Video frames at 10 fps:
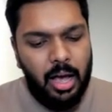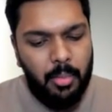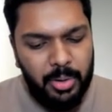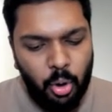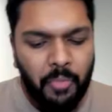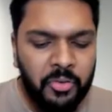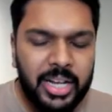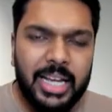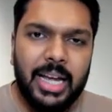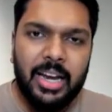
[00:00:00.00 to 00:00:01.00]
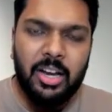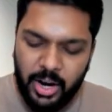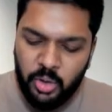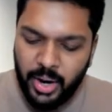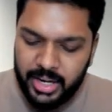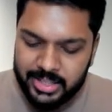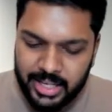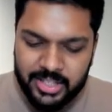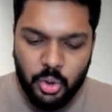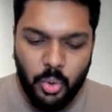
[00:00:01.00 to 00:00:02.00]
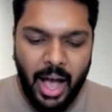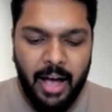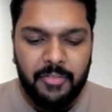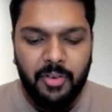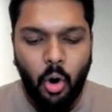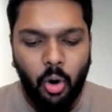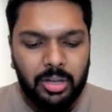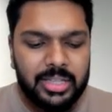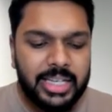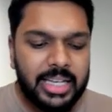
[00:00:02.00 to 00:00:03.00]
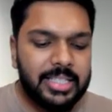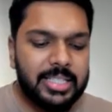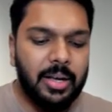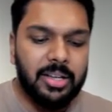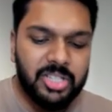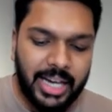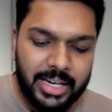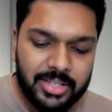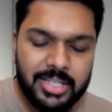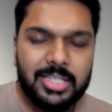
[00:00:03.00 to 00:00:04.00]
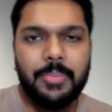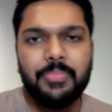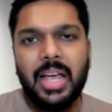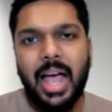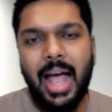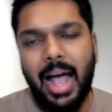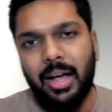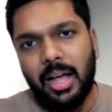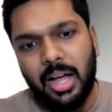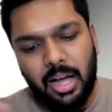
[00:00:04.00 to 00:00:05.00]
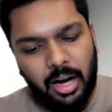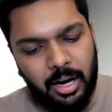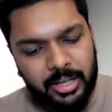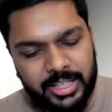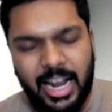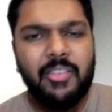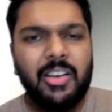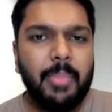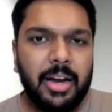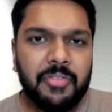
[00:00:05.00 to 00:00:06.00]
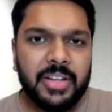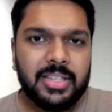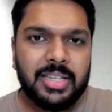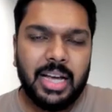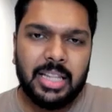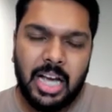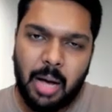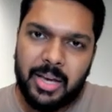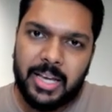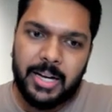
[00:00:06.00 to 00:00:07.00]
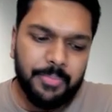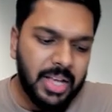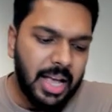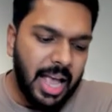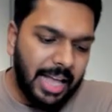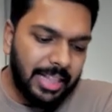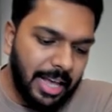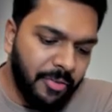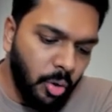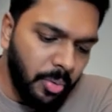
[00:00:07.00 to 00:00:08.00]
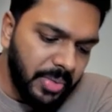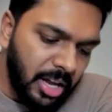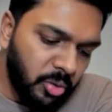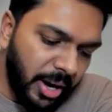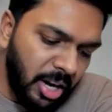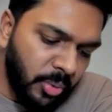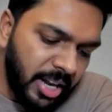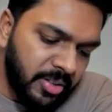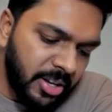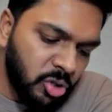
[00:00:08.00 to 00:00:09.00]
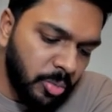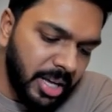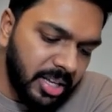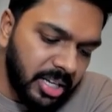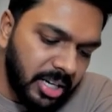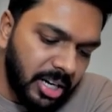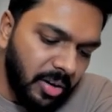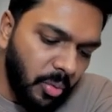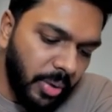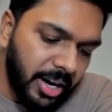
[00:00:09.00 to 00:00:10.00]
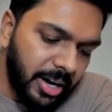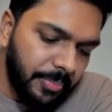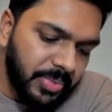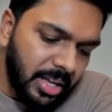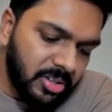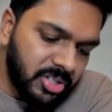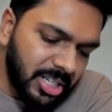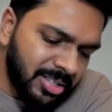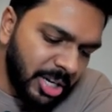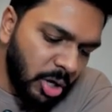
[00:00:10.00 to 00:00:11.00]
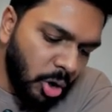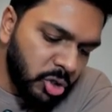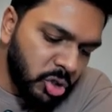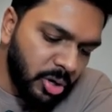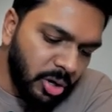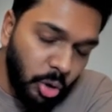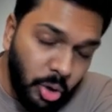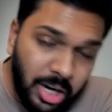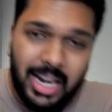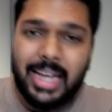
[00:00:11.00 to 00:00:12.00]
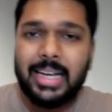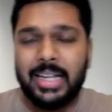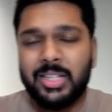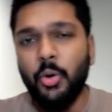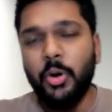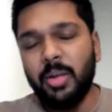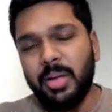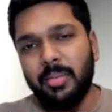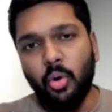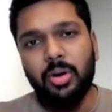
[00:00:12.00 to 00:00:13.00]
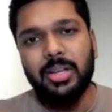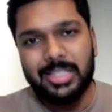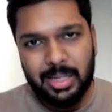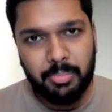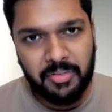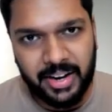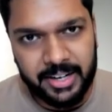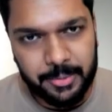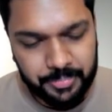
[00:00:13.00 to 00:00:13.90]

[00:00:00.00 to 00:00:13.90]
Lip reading: But hopefully in 2026, you have all these changes deriving benefits in the coming year, and therefore 2026 should be a year wherein GST law should look like it's going to be more simplified.